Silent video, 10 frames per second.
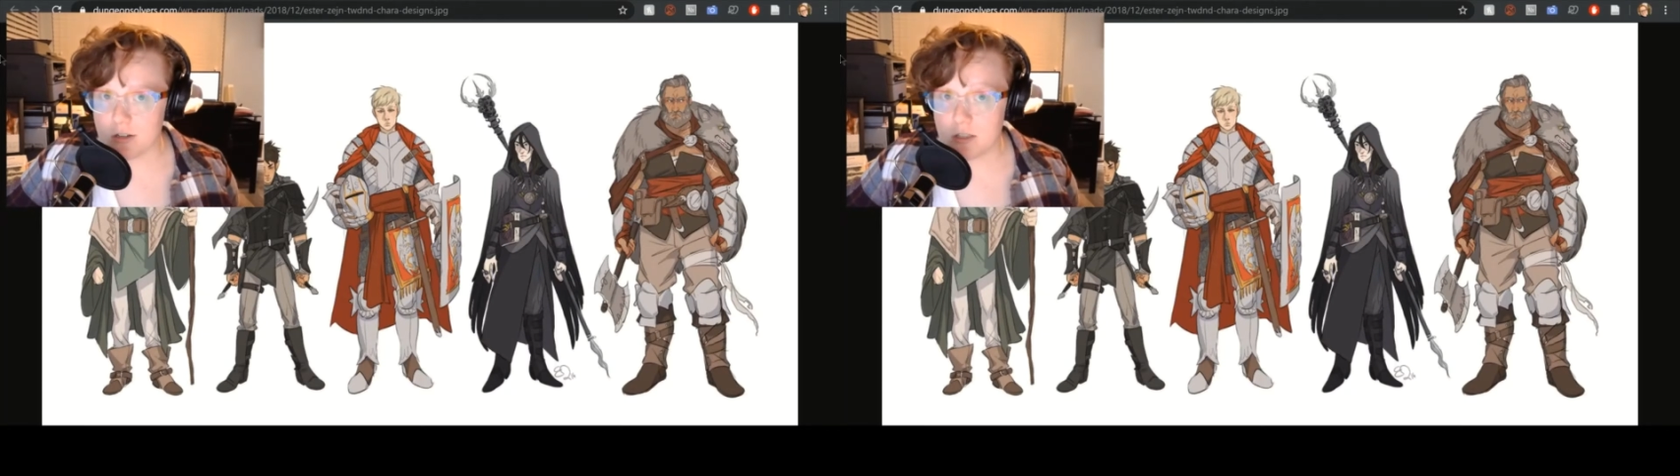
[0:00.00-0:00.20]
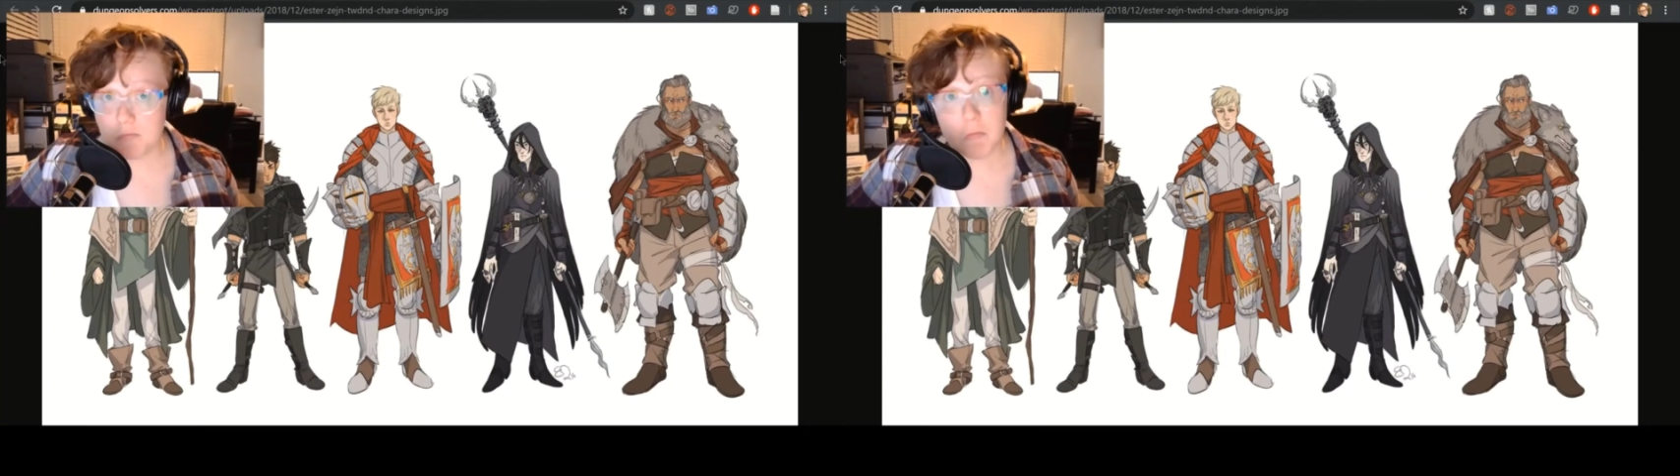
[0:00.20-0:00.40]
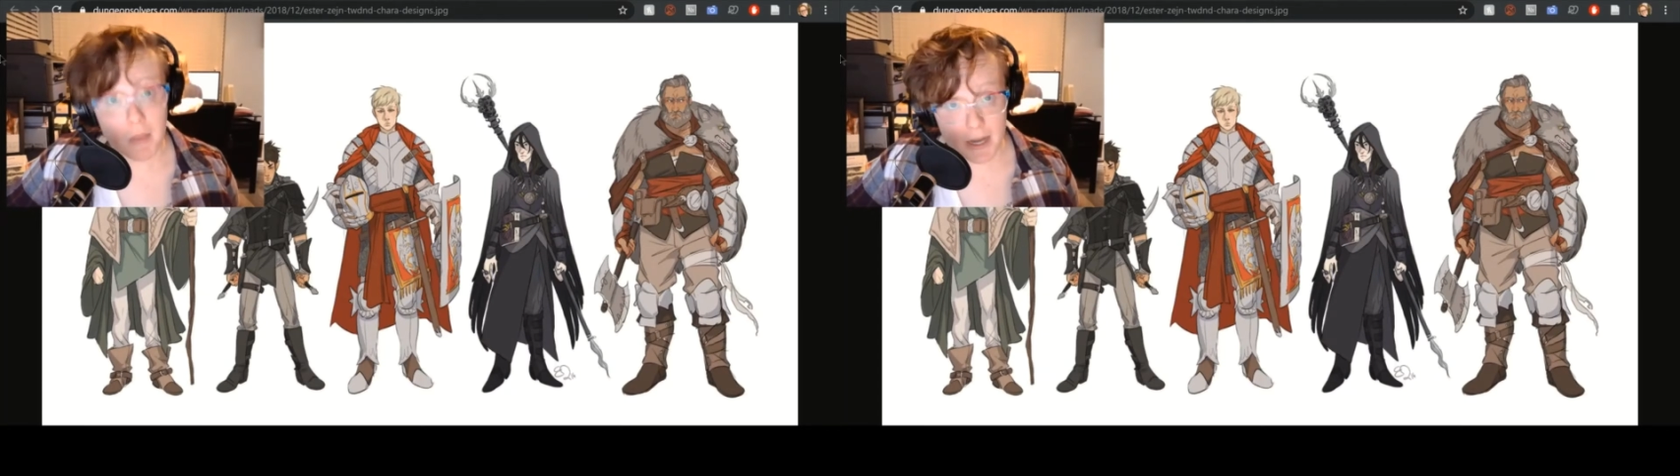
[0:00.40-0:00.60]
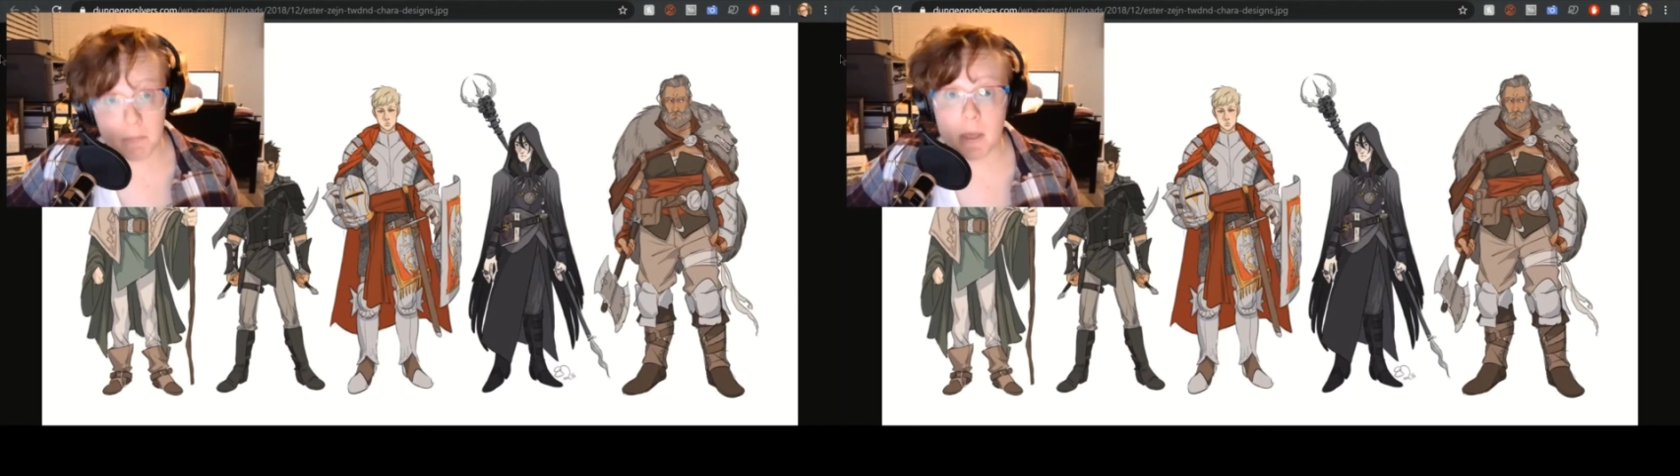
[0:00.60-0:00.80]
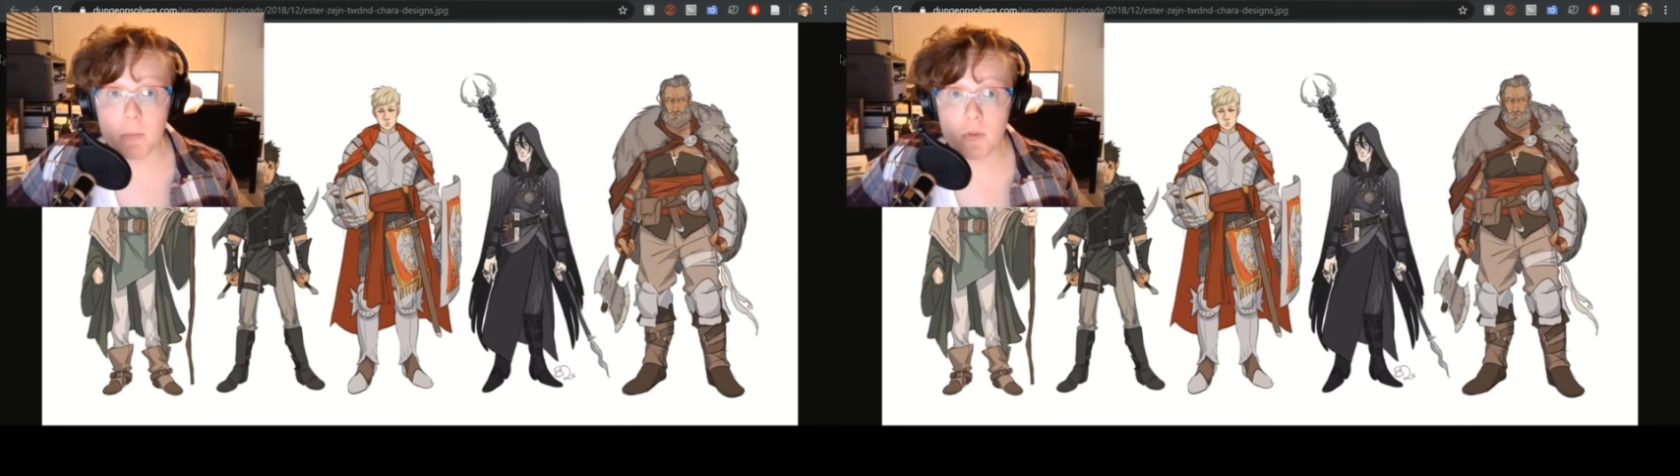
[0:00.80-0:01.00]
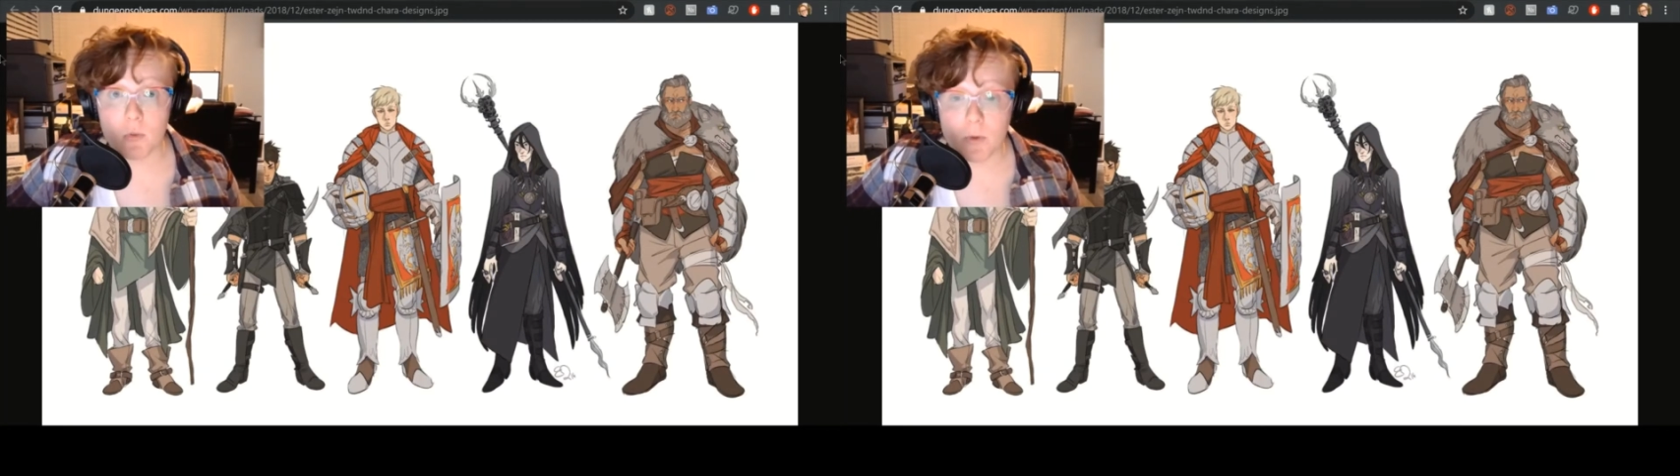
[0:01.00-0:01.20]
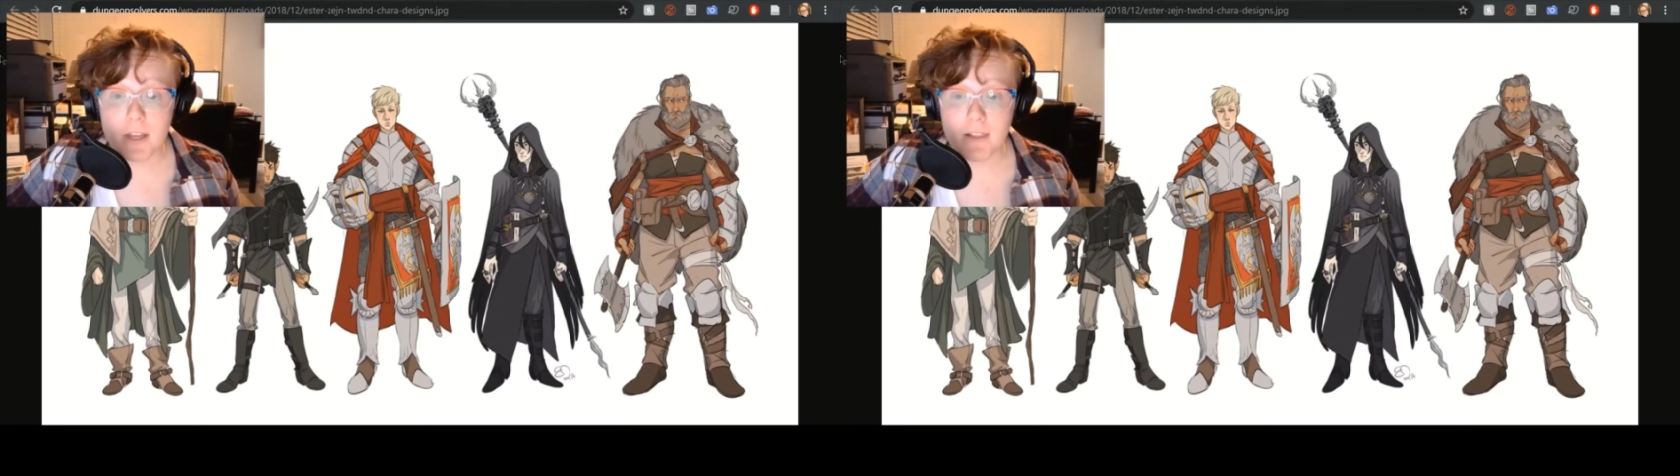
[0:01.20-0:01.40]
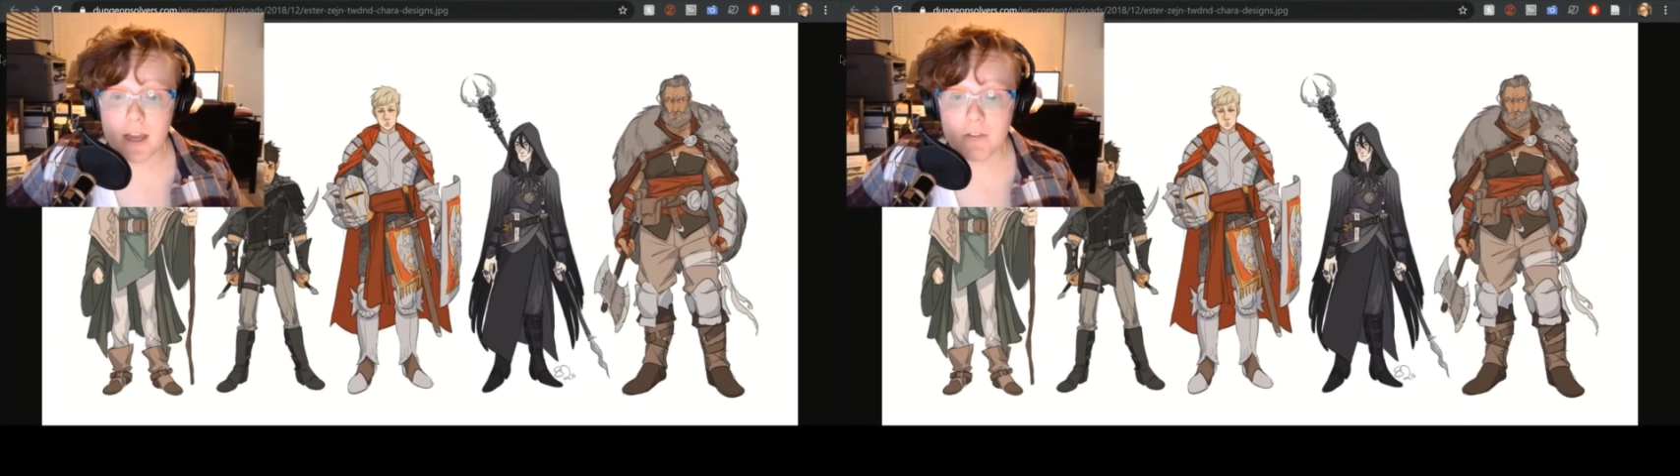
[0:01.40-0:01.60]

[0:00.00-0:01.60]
like people in real life,